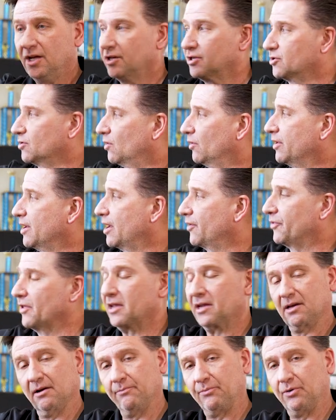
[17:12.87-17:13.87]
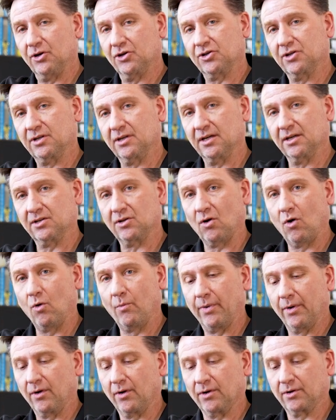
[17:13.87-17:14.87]
so nothing can push this
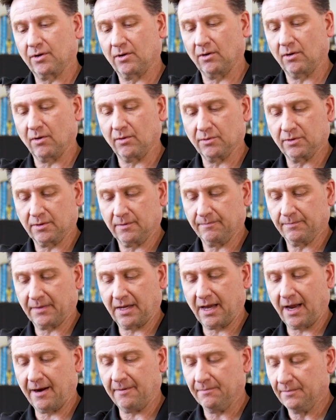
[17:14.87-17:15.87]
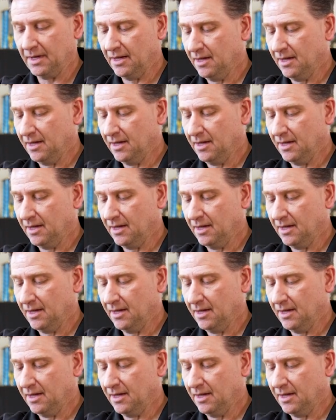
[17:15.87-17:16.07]
open or closed. Okay?